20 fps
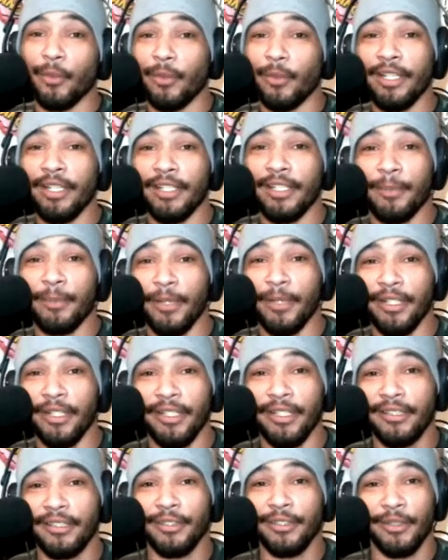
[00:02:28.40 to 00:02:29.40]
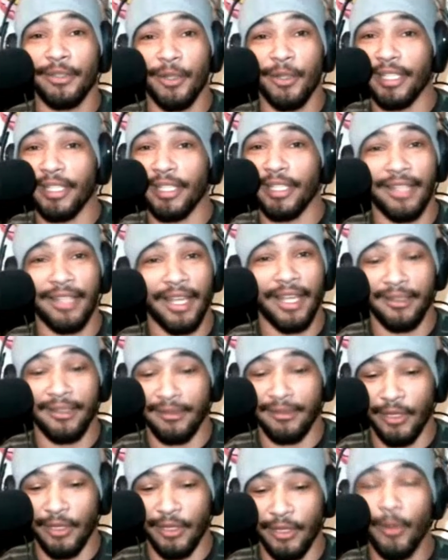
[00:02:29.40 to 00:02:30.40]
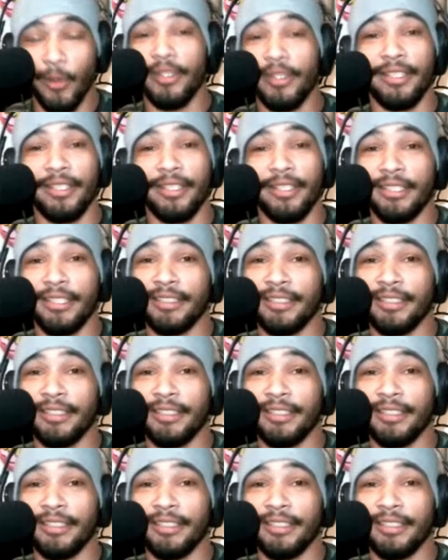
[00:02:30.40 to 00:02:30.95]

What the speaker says: of the ring experience, getting going the